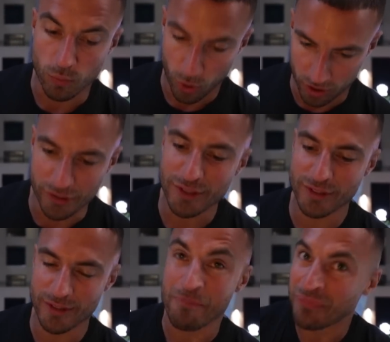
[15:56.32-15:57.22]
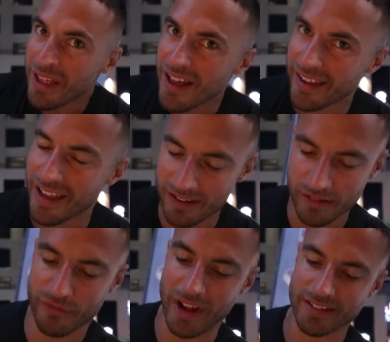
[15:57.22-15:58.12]
walnuts, again,
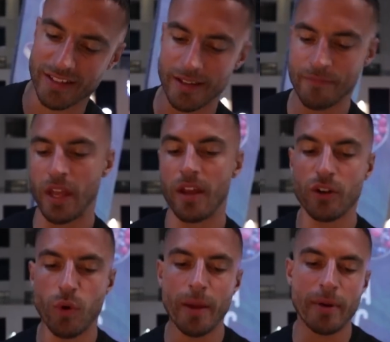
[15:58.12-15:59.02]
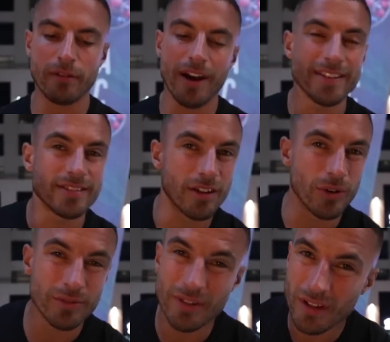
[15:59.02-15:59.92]
fatty, and quite a bit of rice.
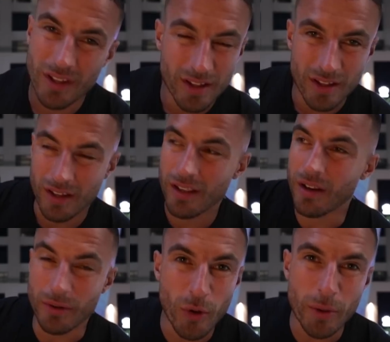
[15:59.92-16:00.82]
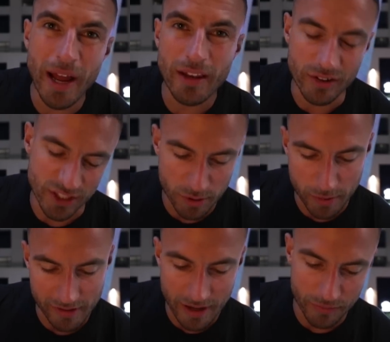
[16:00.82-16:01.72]
So, you know, knowing my luck, it's
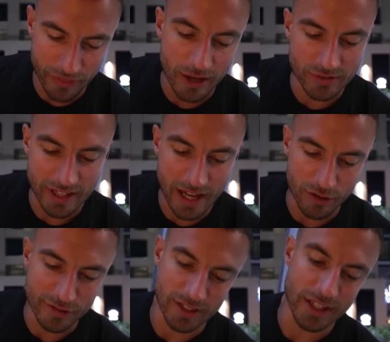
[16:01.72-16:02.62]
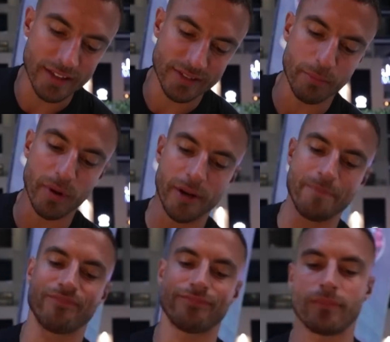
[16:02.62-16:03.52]
probably around 1,000 calories at least, but,
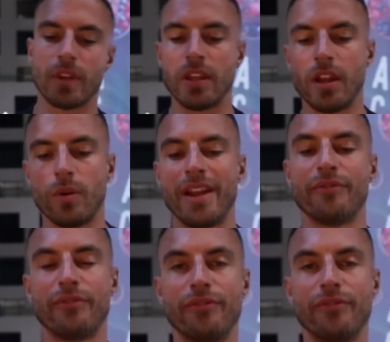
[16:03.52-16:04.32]
you know, it